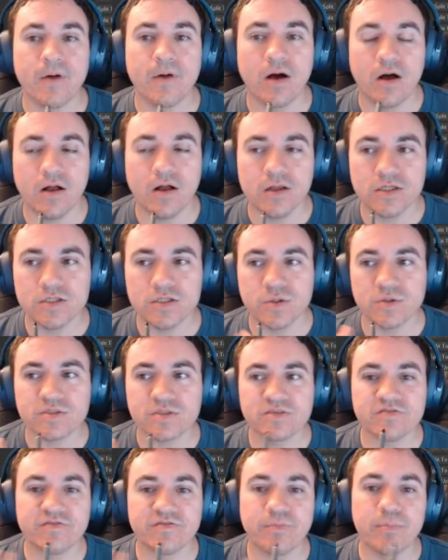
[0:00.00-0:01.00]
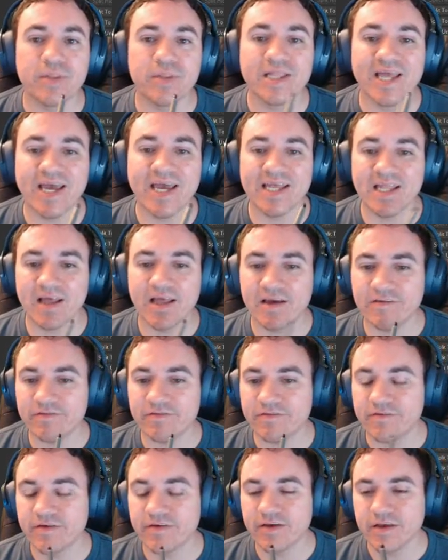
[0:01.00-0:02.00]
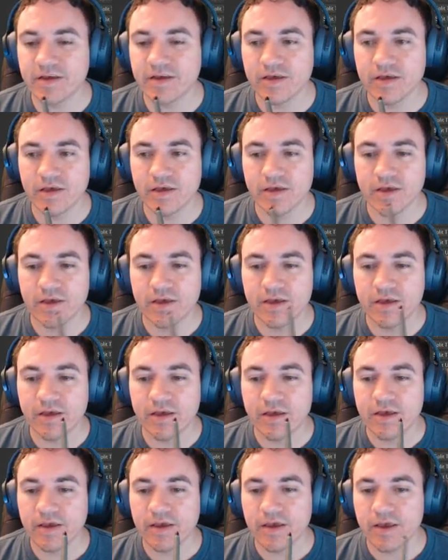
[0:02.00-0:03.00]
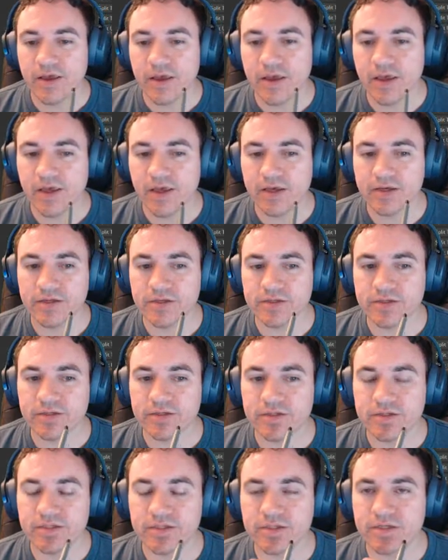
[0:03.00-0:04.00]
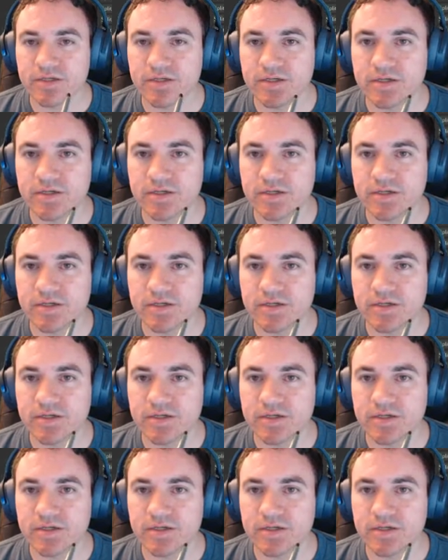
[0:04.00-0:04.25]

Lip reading: all sorts of plant life, and